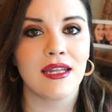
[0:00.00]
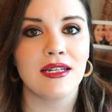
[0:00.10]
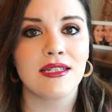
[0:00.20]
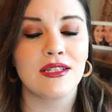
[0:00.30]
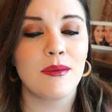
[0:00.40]

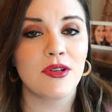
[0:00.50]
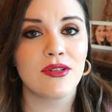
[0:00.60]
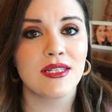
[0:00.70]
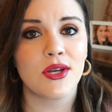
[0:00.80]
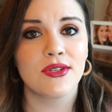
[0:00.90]
it
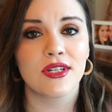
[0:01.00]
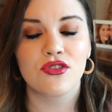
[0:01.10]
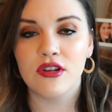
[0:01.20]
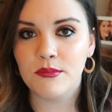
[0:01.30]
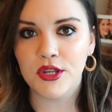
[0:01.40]
typically sells
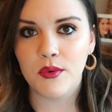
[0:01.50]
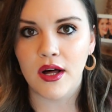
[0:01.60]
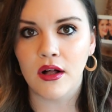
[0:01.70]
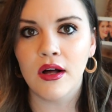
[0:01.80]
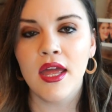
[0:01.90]
extremely
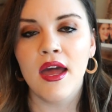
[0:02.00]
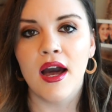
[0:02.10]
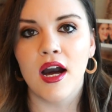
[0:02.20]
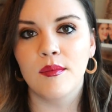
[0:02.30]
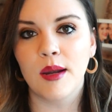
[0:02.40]
well.
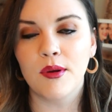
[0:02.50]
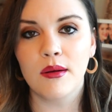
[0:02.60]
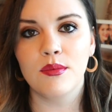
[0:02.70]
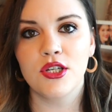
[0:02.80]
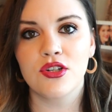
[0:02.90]
I
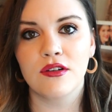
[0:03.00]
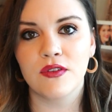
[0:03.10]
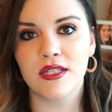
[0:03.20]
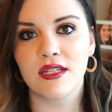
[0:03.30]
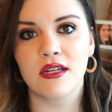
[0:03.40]
probably should have
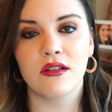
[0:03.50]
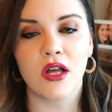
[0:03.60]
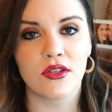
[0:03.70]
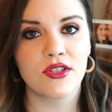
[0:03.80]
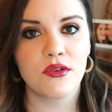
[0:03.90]
listed it a
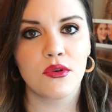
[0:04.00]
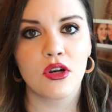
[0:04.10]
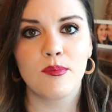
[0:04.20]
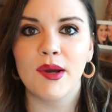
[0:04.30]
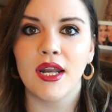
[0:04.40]
lot
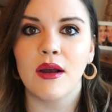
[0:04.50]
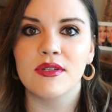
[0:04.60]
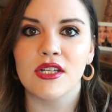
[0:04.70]
sooner, but I was